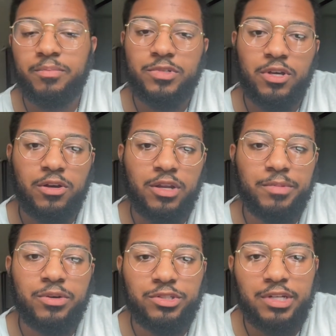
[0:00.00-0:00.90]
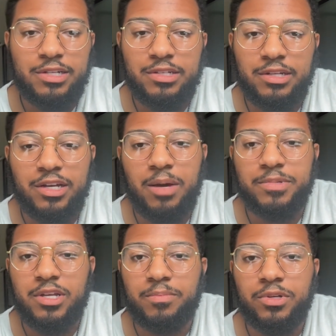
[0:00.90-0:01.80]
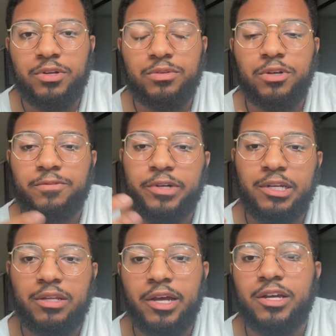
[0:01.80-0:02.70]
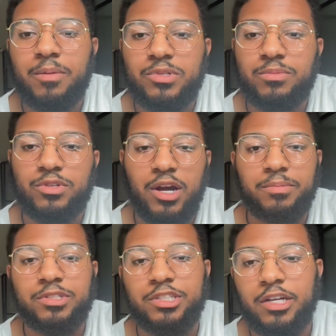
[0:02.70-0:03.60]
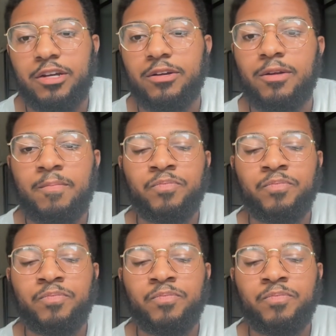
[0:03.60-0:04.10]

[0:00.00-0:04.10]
So let me know what you guys think in the comments down below. Don't forget to like, comment, subscribe, and share.